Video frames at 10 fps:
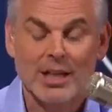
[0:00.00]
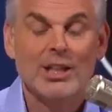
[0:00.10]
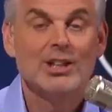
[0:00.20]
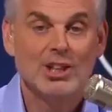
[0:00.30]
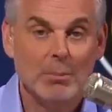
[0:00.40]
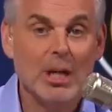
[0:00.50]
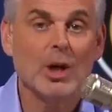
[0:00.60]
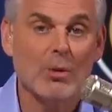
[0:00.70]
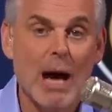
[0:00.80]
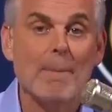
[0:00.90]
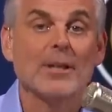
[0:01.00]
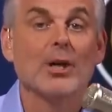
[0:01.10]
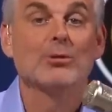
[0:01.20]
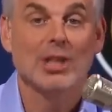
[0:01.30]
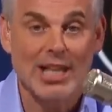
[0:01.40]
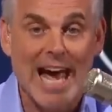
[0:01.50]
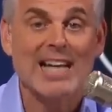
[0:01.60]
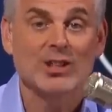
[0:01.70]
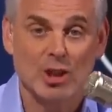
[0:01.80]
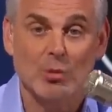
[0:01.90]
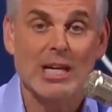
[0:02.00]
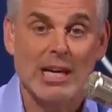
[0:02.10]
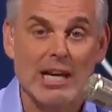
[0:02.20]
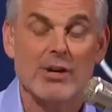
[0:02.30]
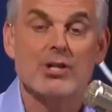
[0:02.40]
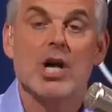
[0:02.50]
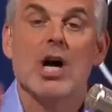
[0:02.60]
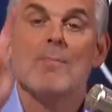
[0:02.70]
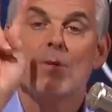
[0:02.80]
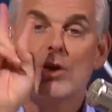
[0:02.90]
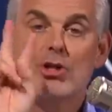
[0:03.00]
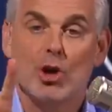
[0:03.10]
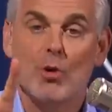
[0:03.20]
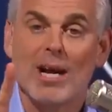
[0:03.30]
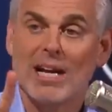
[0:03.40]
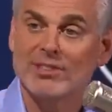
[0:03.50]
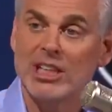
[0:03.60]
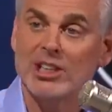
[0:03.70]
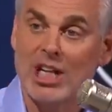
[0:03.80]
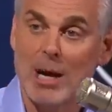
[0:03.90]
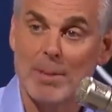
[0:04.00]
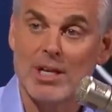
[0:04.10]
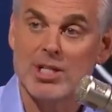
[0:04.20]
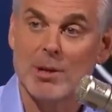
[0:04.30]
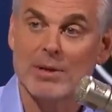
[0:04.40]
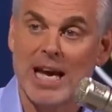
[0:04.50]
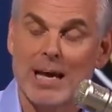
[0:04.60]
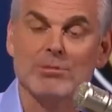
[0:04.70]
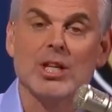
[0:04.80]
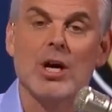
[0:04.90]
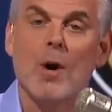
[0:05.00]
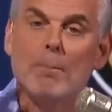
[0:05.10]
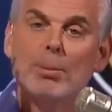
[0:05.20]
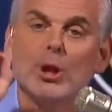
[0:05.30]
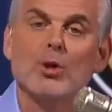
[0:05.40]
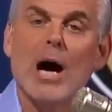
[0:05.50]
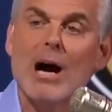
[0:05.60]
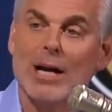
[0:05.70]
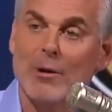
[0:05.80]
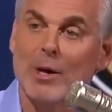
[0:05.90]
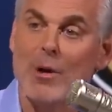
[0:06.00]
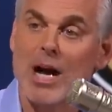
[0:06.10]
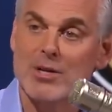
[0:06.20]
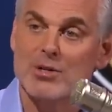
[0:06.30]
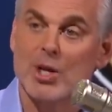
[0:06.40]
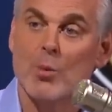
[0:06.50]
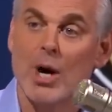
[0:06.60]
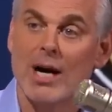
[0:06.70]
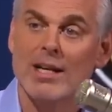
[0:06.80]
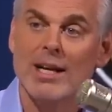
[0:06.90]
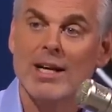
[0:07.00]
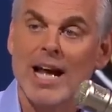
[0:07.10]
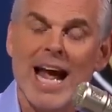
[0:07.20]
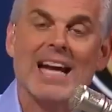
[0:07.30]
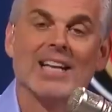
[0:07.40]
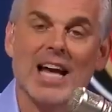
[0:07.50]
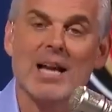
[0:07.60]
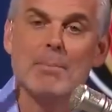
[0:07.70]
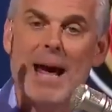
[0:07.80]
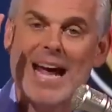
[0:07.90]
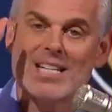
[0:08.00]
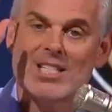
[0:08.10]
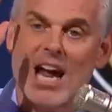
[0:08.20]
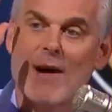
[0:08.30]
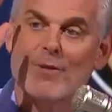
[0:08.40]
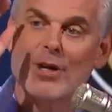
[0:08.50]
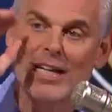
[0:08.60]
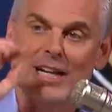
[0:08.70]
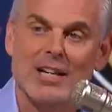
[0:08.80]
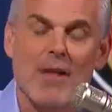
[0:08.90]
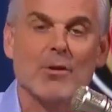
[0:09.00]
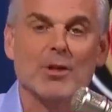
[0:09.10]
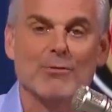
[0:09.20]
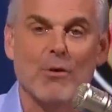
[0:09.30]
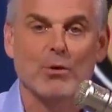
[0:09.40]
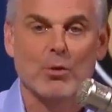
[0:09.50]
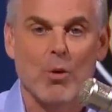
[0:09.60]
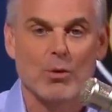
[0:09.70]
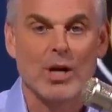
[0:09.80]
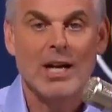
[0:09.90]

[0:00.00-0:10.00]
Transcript: Jimmy Garoppolo's last three years, two NFC championship games, blew out Aaron Rodgers in one and led Matt Stafford in another in the fourth quarter.